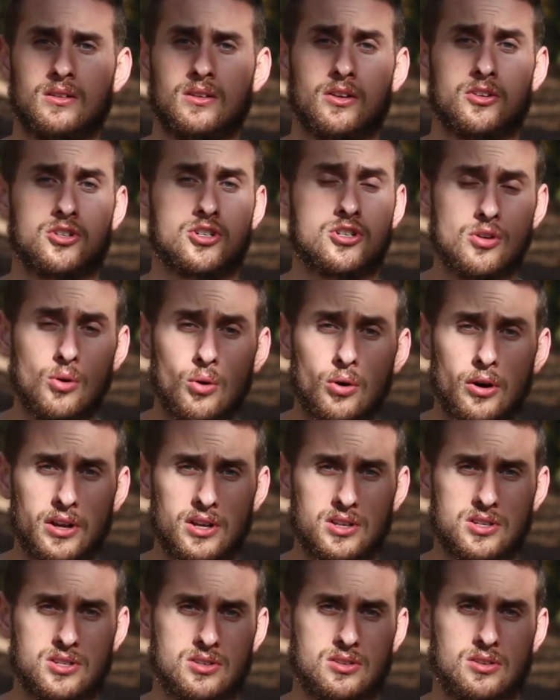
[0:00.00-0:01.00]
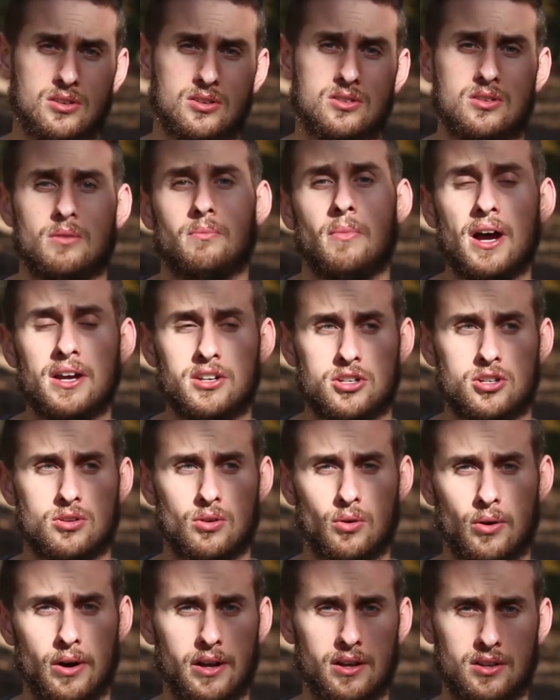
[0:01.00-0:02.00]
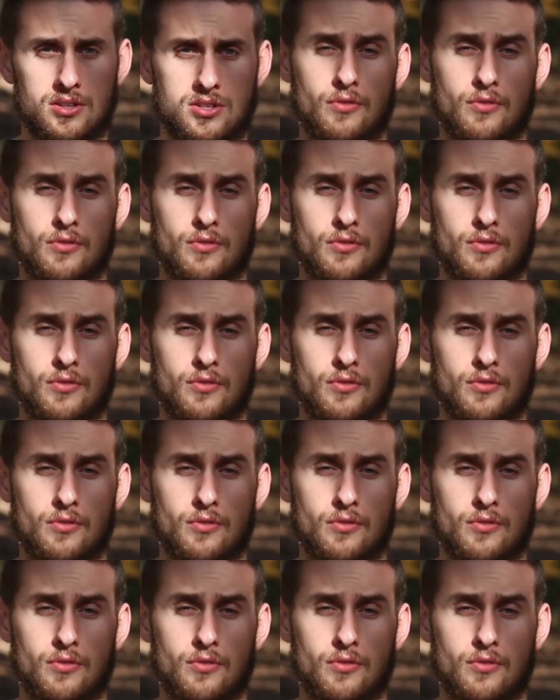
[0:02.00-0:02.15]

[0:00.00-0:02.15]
stories to my story